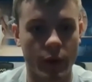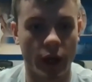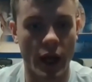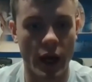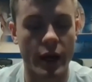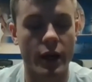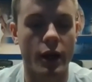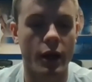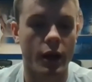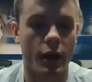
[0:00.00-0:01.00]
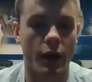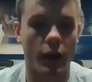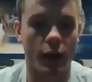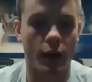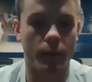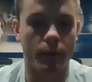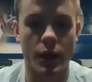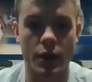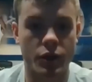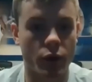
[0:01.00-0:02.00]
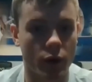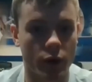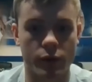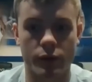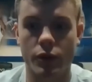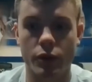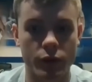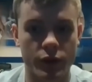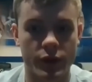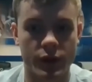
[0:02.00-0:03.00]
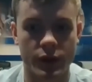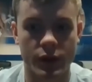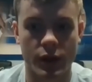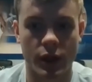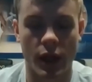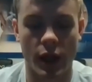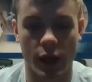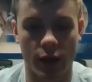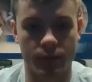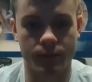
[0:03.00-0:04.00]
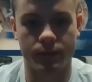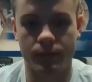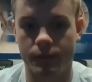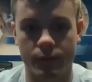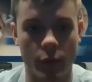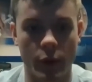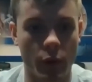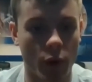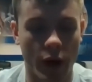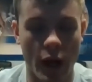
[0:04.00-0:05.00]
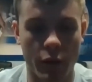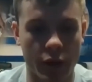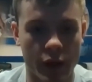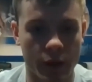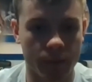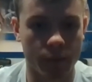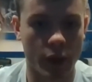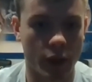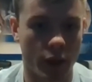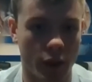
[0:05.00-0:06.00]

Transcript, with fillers: guy. Um, me, Jordan, Deuce, um, we've been working out with him, you